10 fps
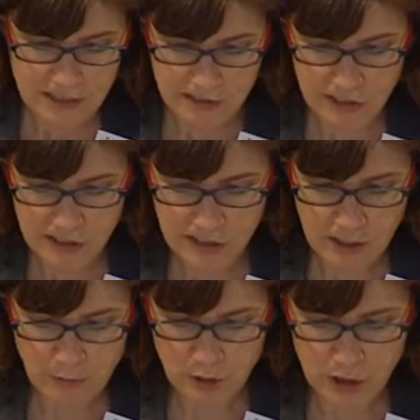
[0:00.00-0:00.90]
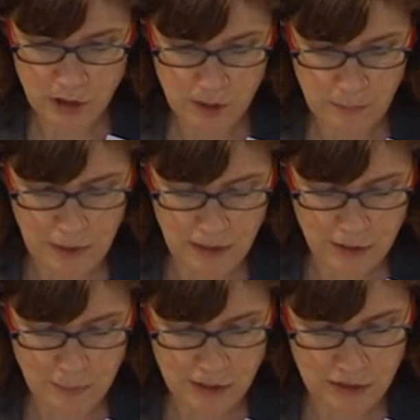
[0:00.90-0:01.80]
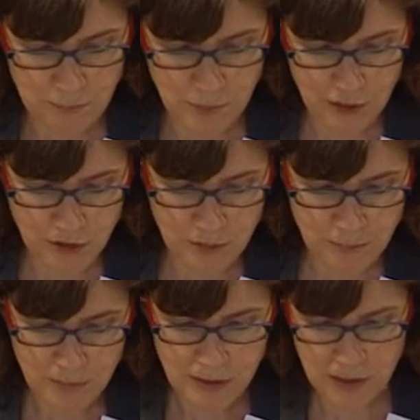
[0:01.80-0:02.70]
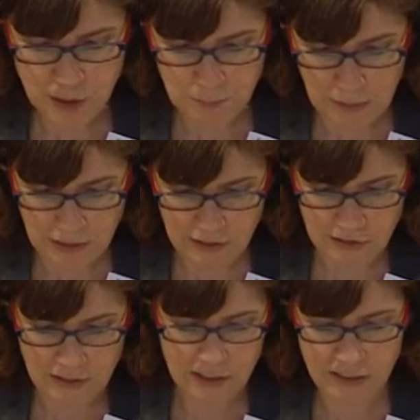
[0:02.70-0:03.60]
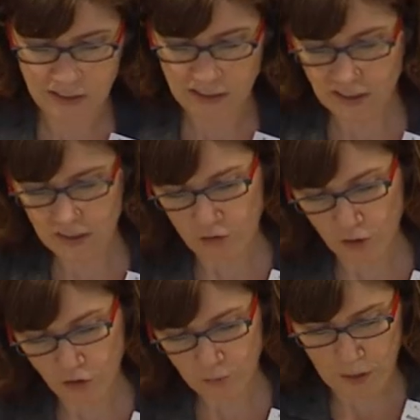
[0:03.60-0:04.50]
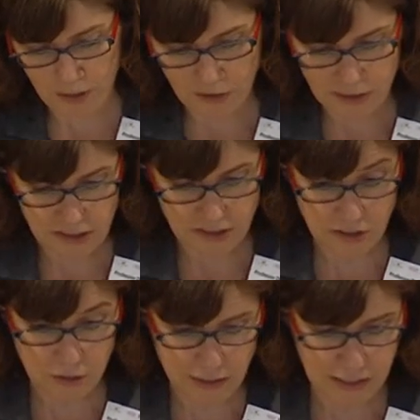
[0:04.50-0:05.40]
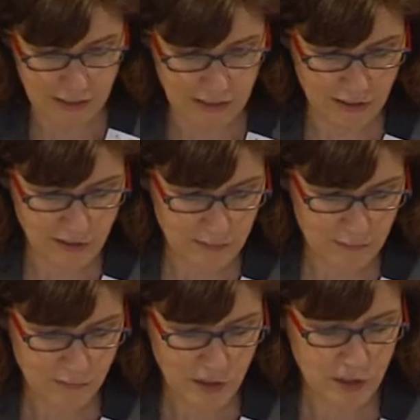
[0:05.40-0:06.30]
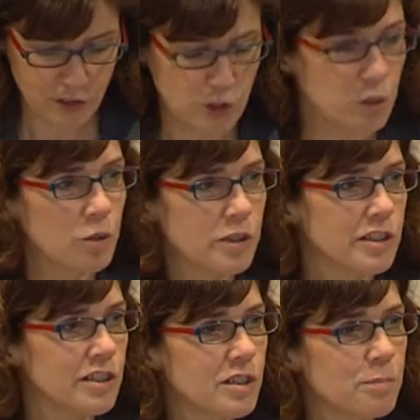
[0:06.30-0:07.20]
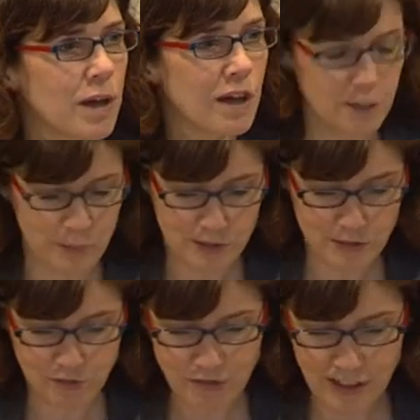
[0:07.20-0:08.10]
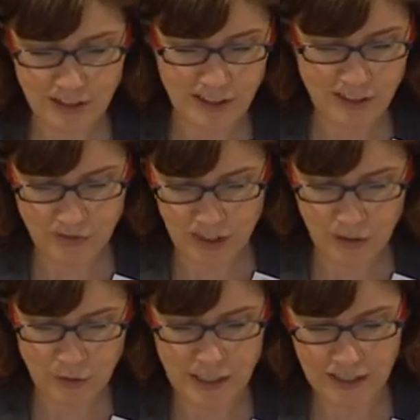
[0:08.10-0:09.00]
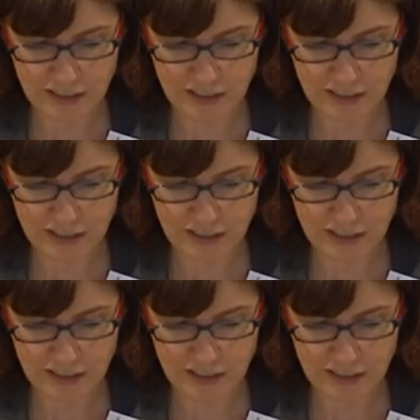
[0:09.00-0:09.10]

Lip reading: That is, some regional parliaments in Belgium, in Spain, and in the devolved parts in the UK. In short, that is the parliaments of Flanders, Wallonia,